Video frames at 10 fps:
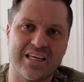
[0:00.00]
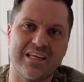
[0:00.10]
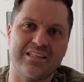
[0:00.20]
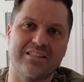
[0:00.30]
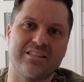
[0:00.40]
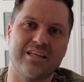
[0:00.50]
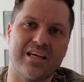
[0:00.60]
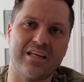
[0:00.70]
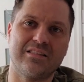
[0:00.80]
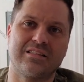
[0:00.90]
is
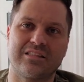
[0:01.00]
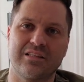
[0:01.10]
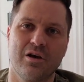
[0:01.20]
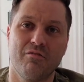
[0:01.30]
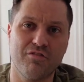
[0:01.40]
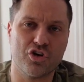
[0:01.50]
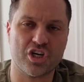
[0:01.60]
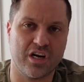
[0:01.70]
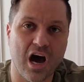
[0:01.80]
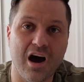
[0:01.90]
its
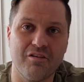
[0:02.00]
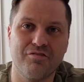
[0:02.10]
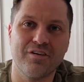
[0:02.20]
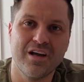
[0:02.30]
version of